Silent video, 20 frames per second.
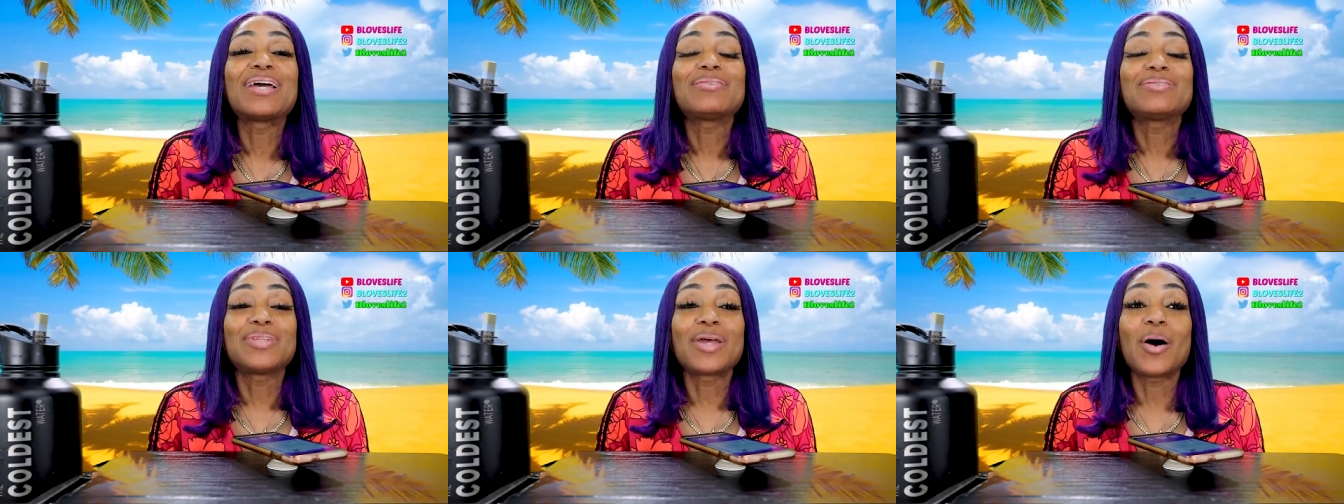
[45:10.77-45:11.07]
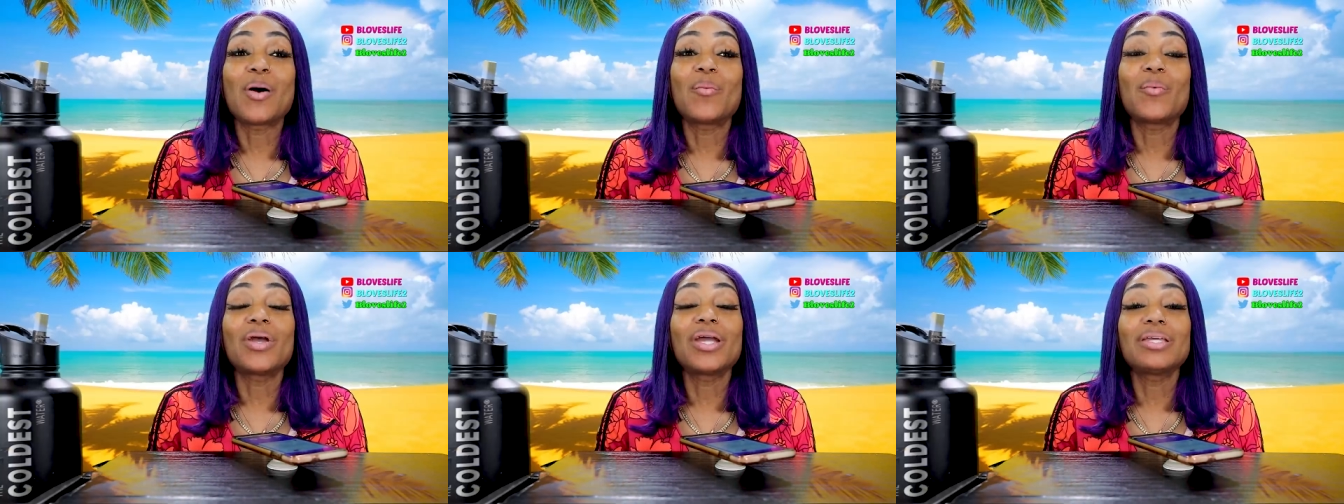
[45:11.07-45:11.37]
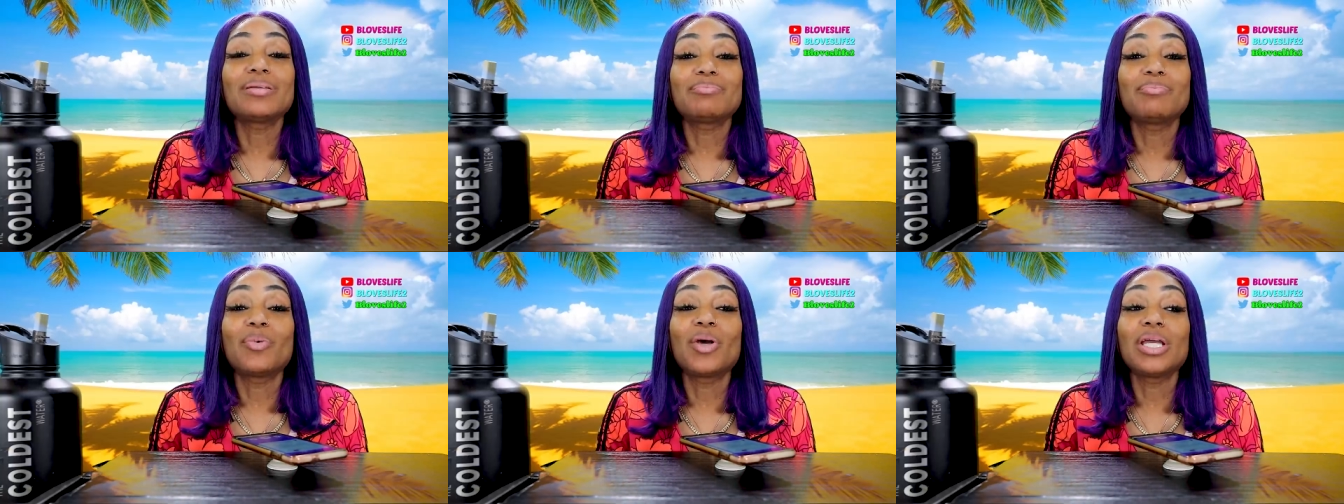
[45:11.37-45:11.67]
no
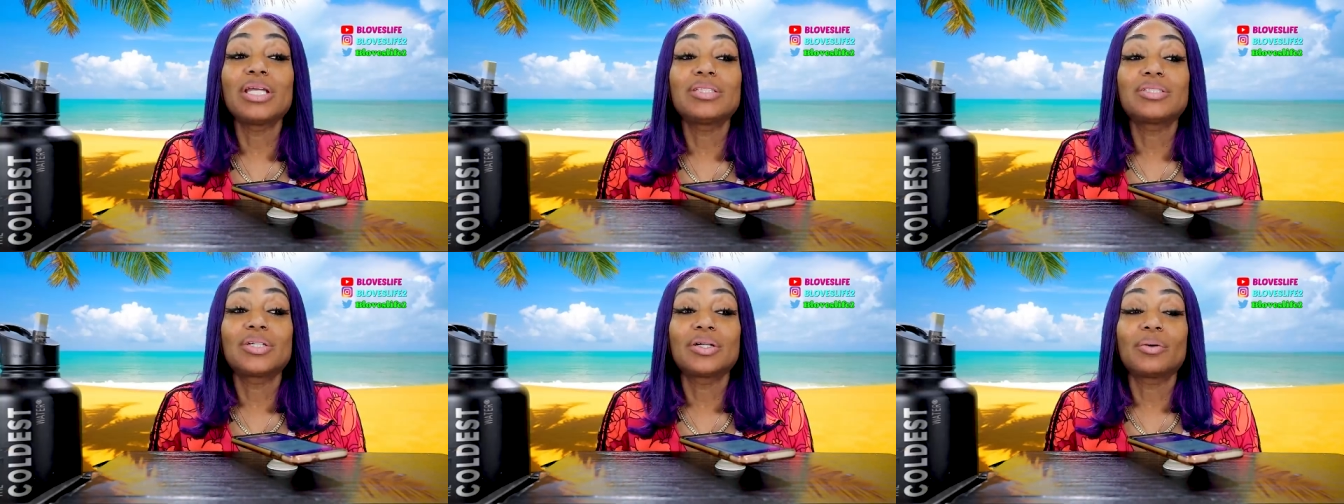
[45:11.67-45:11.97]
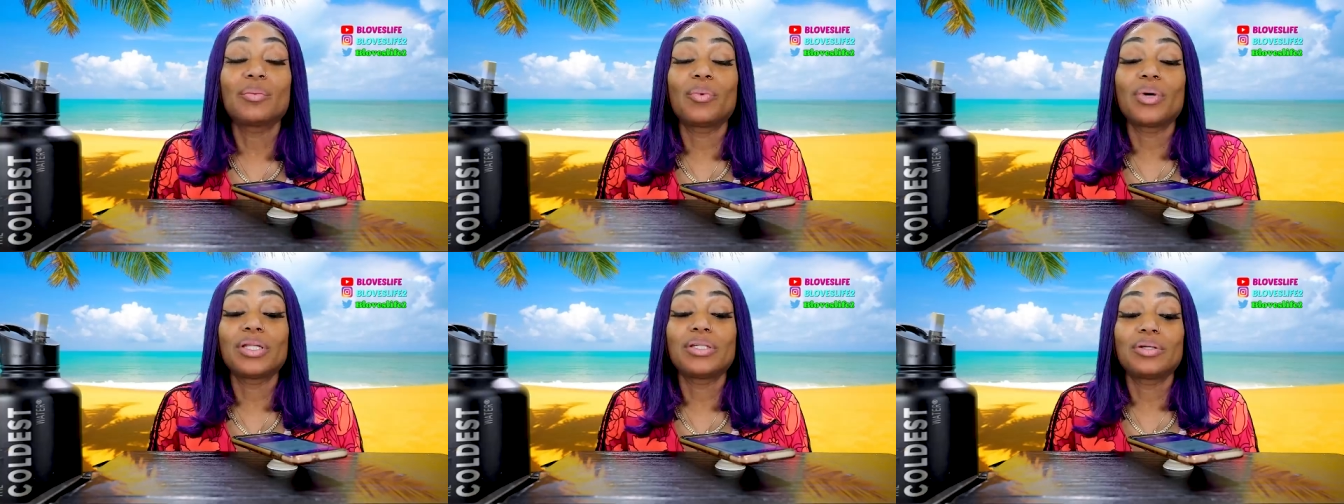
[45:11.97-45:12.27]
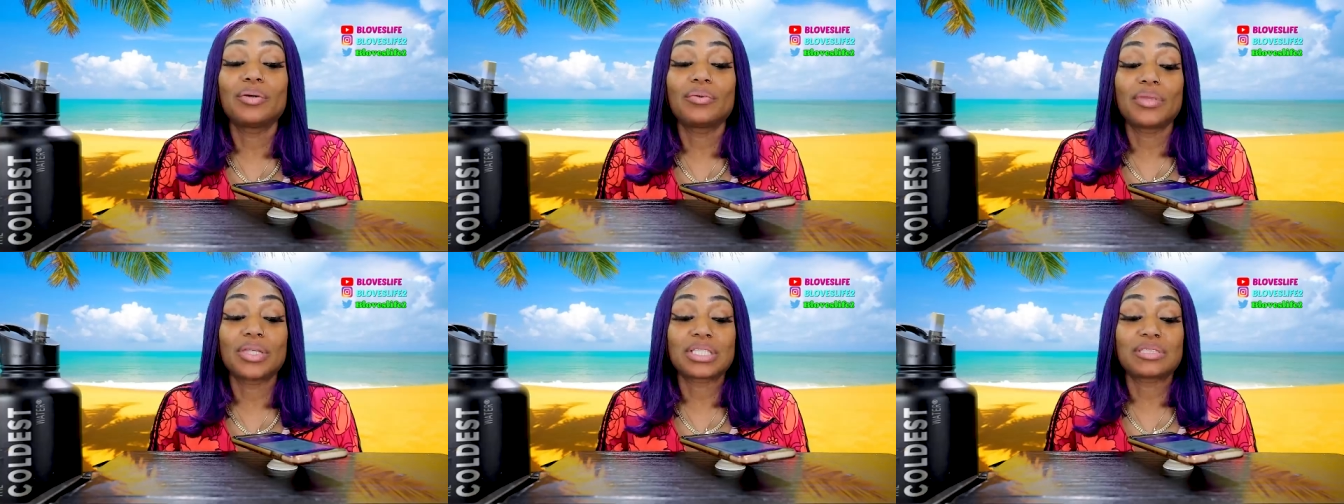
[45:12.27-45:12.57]
we we do we
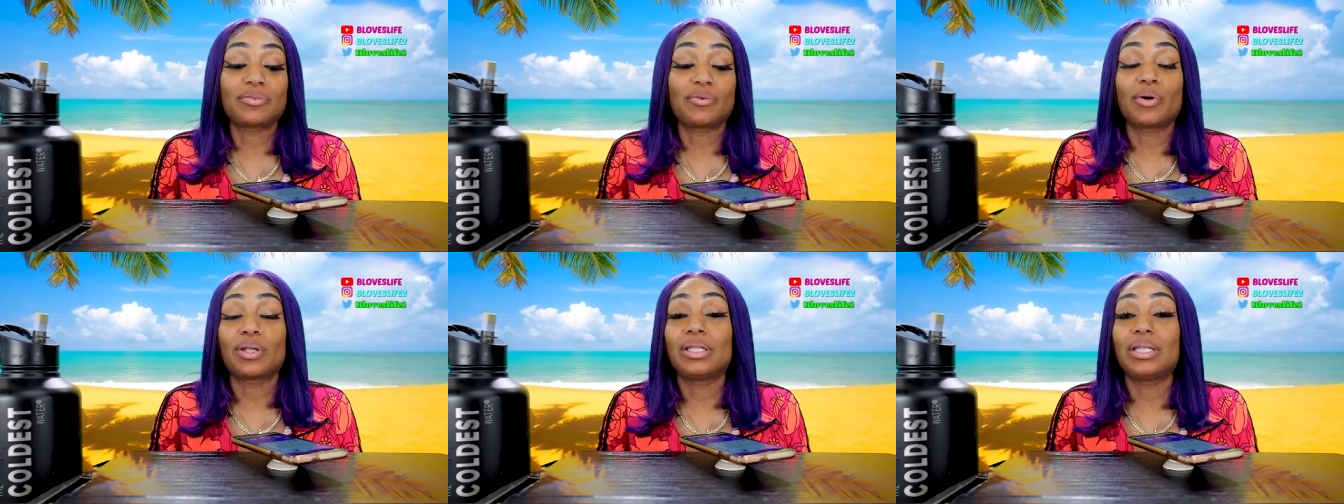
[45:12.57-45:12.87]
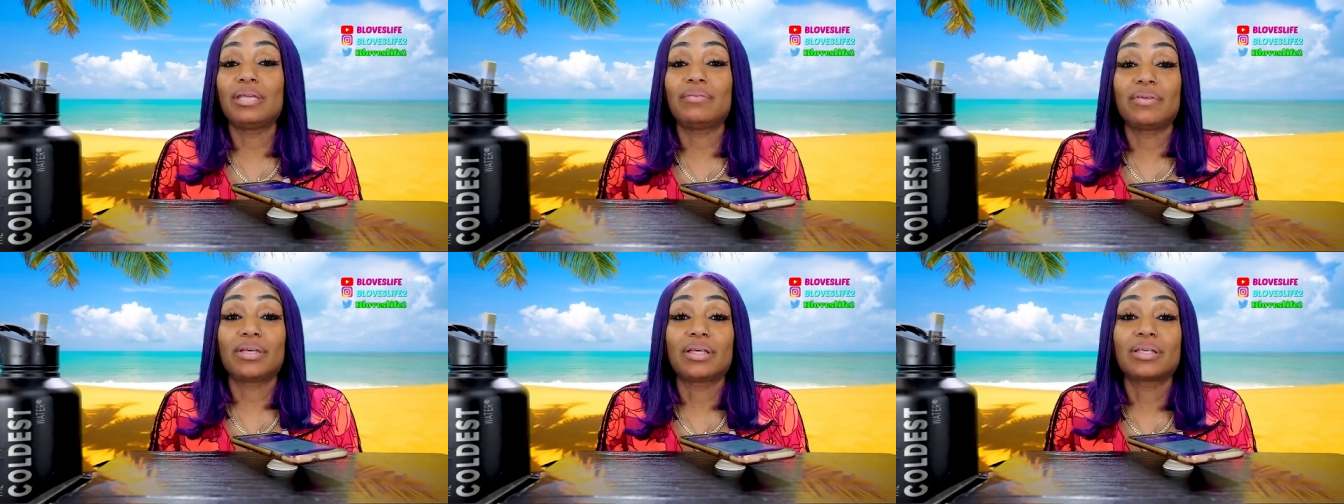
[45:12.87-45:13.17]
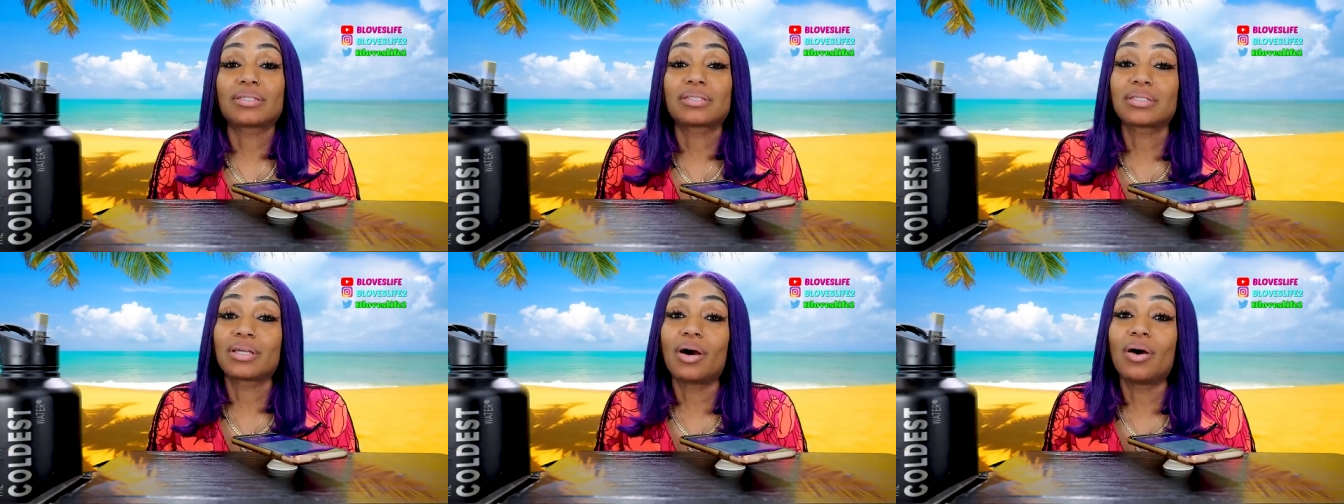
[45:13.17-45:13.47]
do this for a
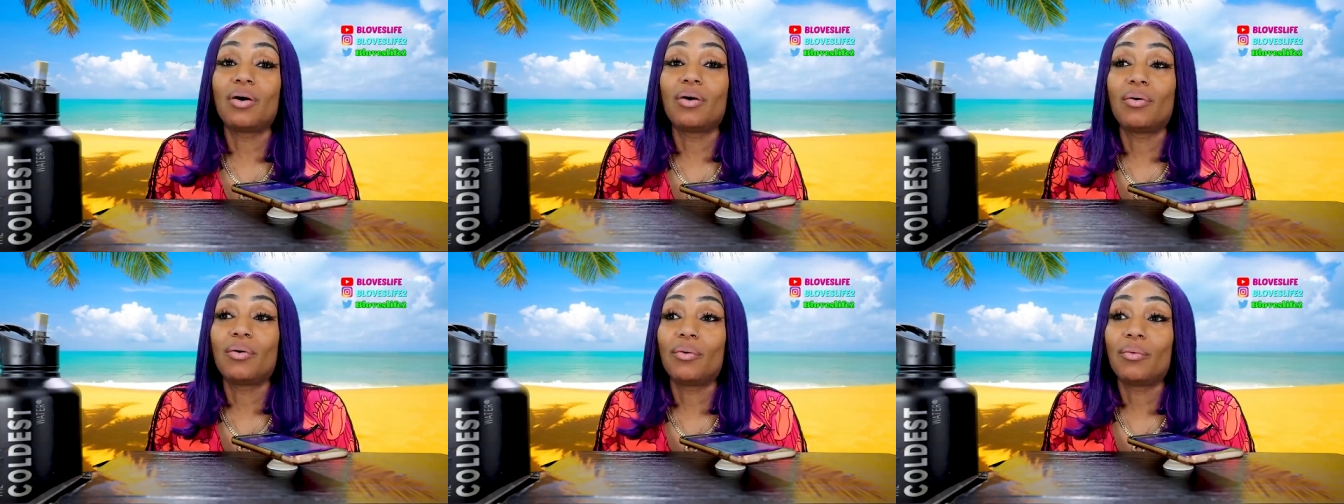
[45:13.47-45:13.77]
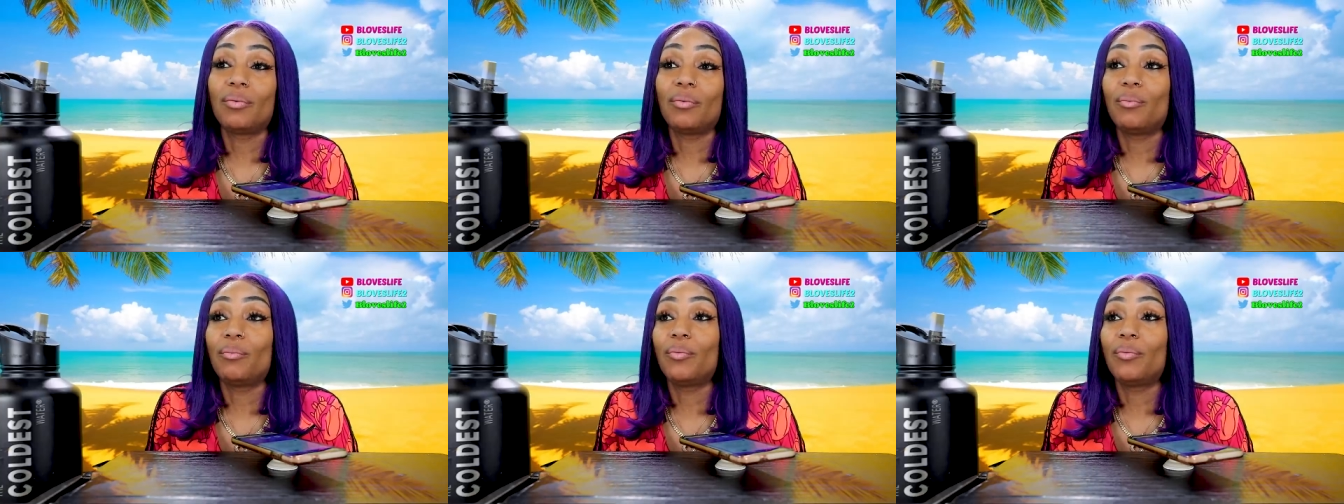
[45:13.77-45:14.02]
living so